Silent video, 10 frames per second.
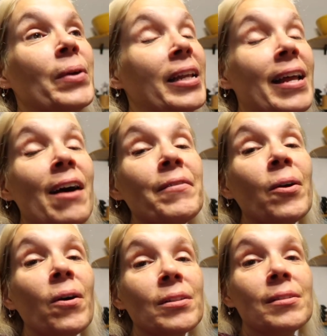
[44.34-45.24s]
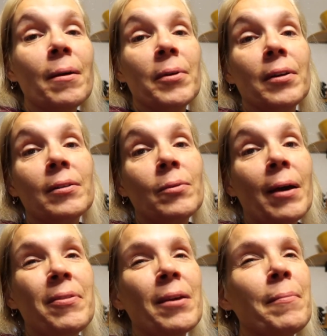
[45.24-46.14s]
We didn't have it all summer.
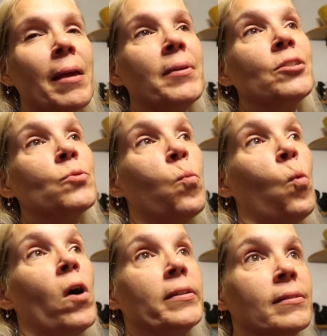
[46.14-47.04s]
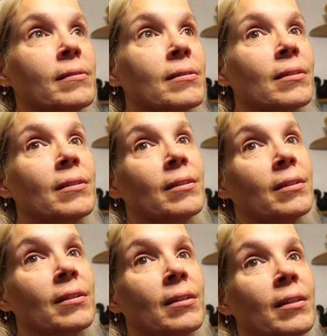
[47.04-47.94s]
I think maybe just once.
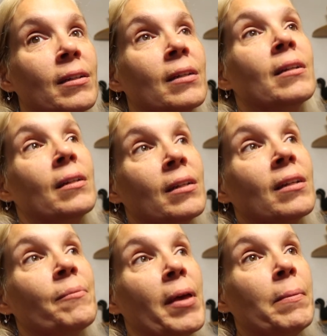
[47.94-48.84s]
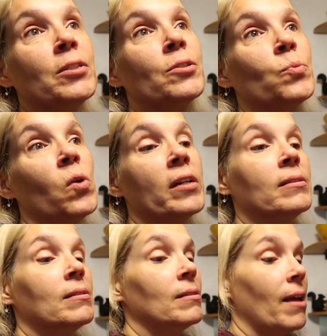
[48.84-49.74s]
Maybe just
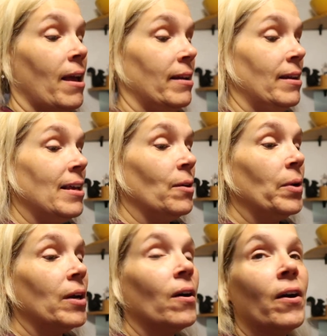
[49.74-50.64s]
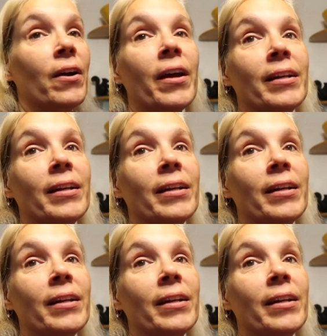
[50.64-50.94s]
once. And here we are.